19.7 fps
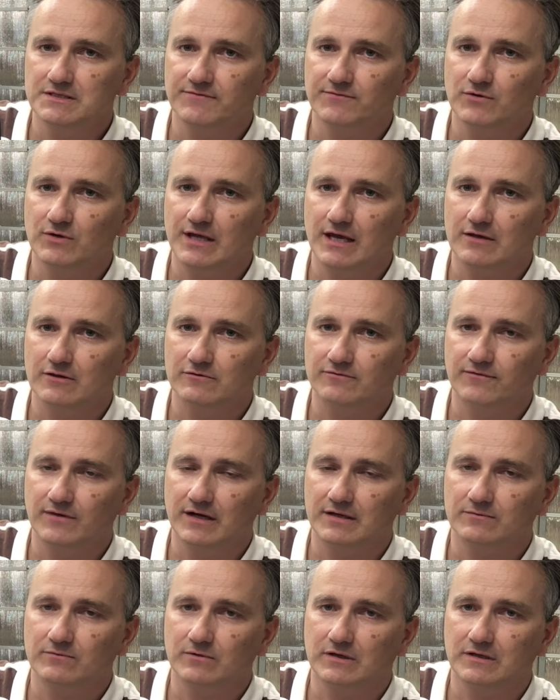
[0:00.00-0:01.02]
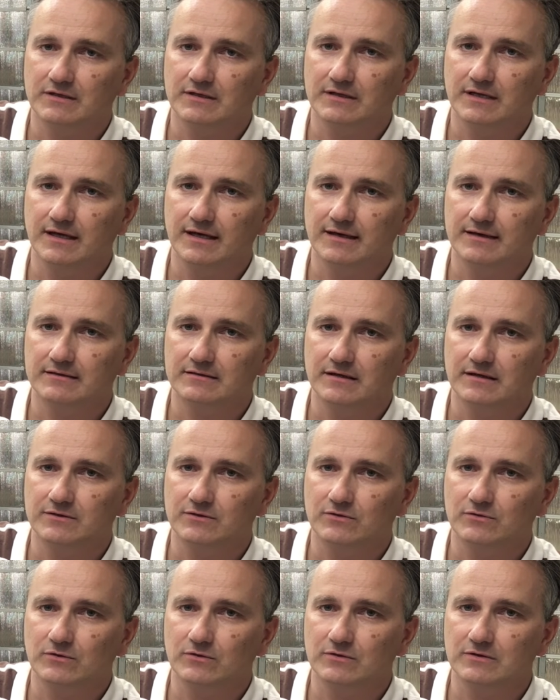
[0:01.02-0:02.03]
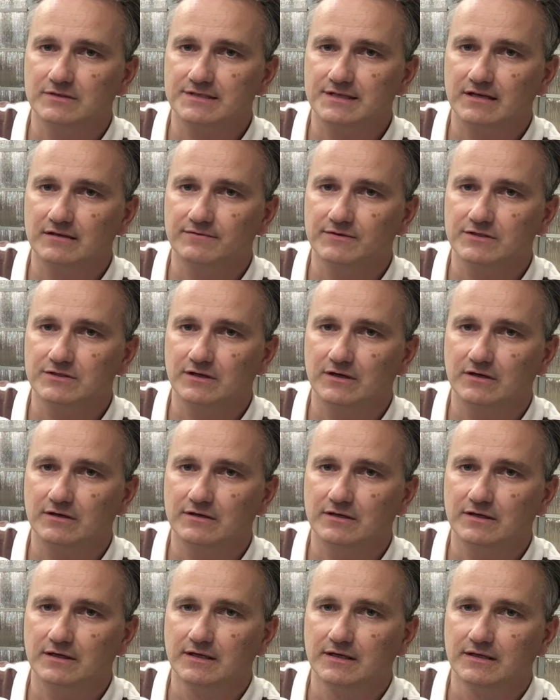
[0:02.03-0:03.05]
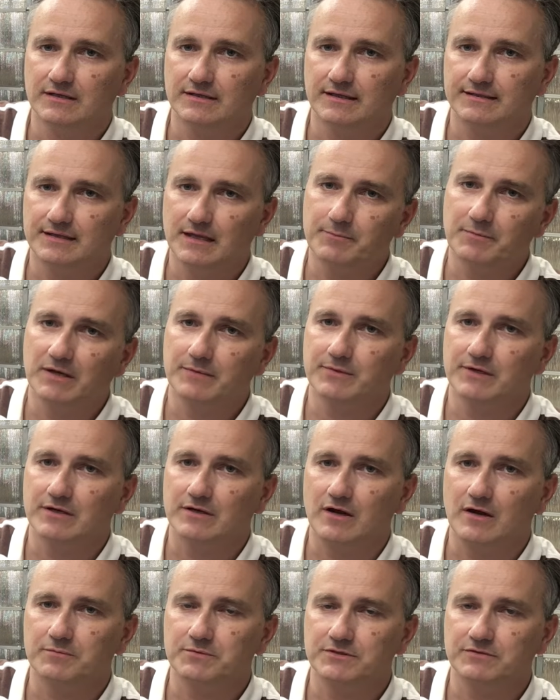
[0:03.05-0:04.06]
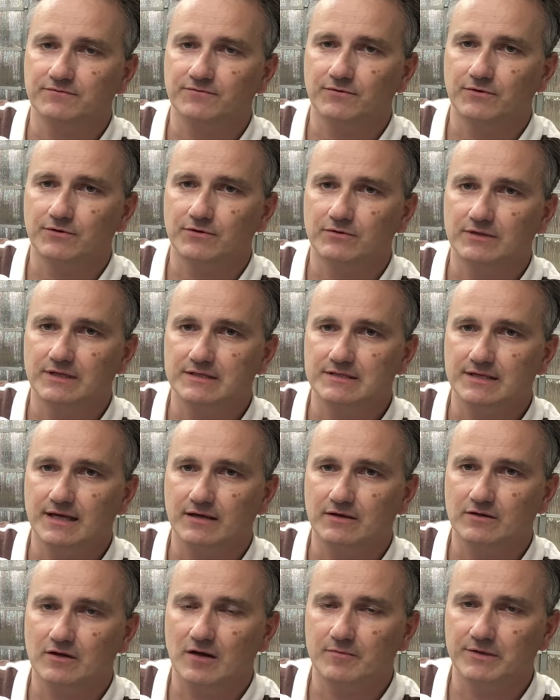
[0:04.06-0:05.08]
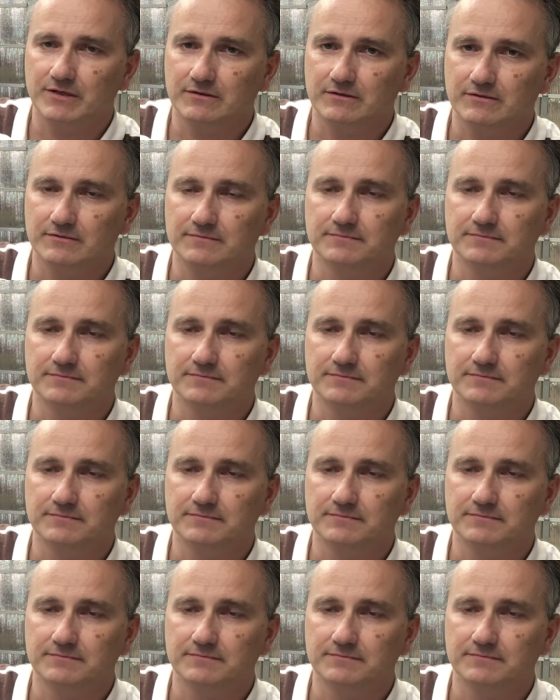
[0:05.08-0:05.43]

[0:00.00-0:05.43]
If you cannot find one at your local salvage yard, then that might be an option for you that's economical.